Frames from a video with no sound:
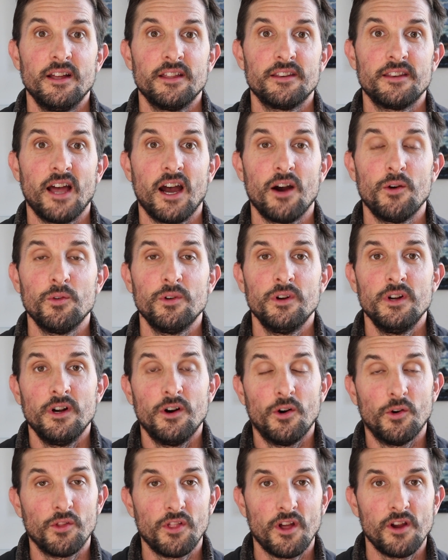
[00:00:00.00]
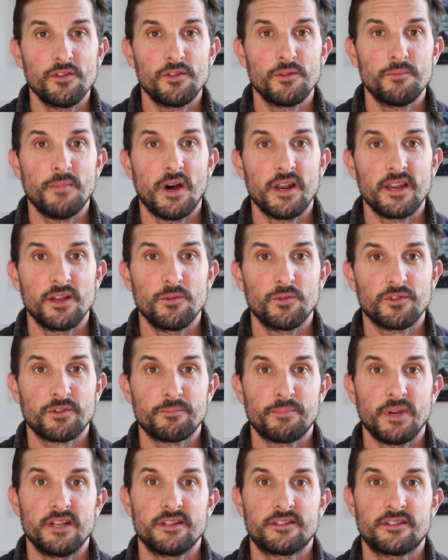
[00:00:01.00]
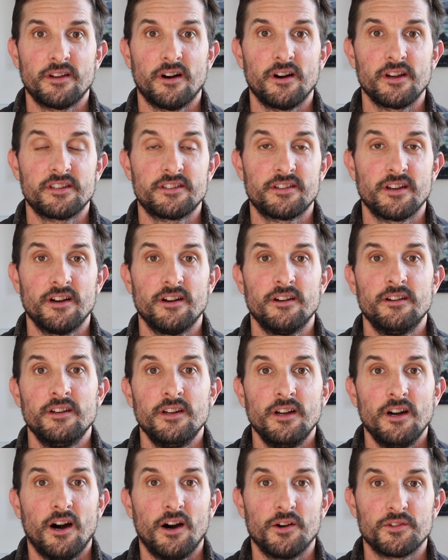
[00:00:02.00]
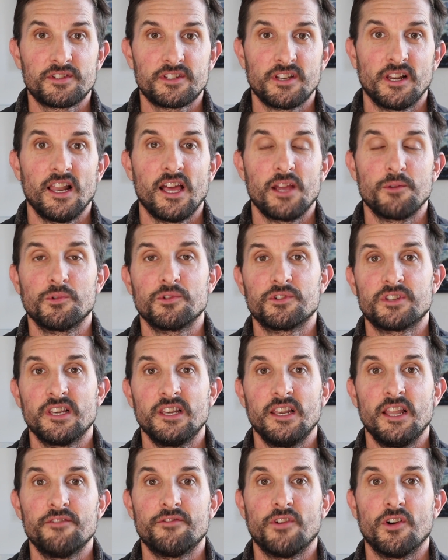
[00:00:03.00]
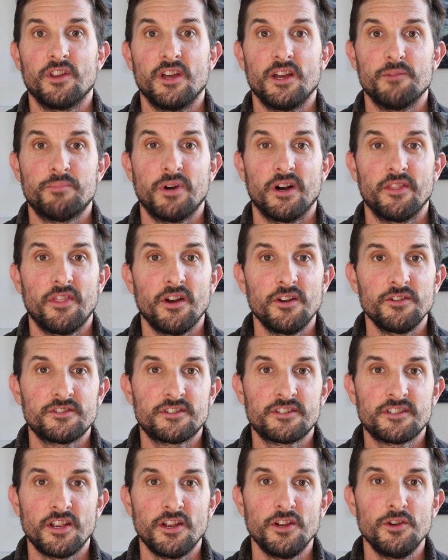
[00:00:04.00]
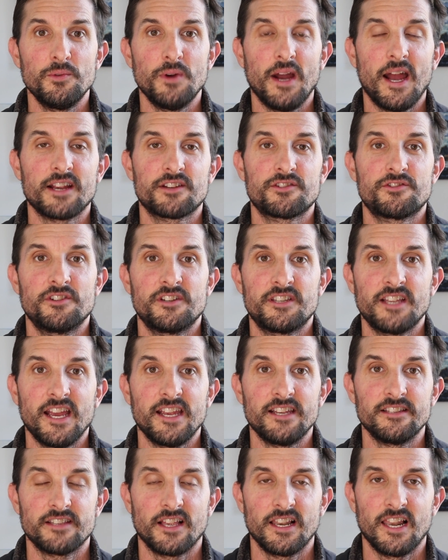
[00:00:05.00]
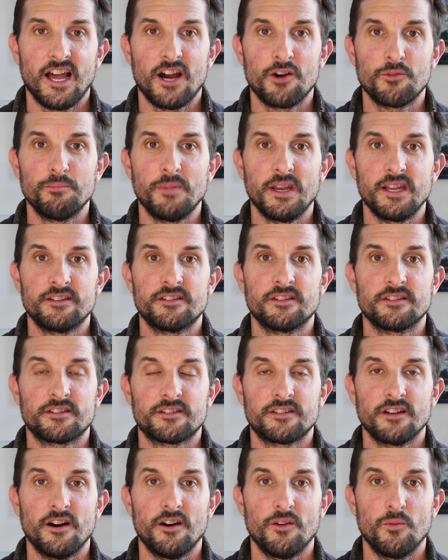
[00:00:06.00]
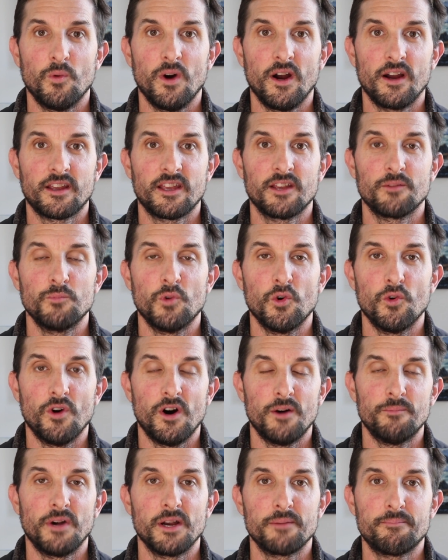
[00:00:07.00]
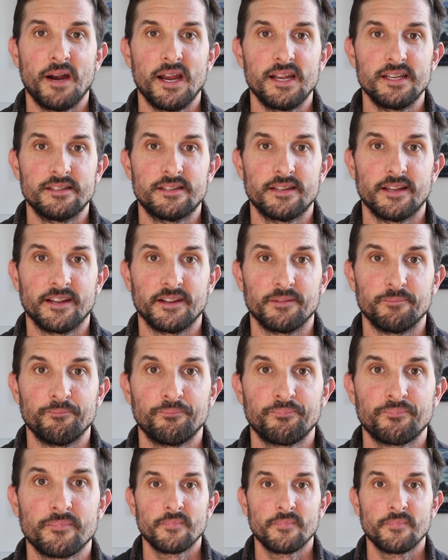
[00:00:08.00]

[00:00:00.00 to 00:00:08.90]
Now, although the money was a bit tighter, I was still able to live on it, but those 2 extra days allowed me to start working more on my painting.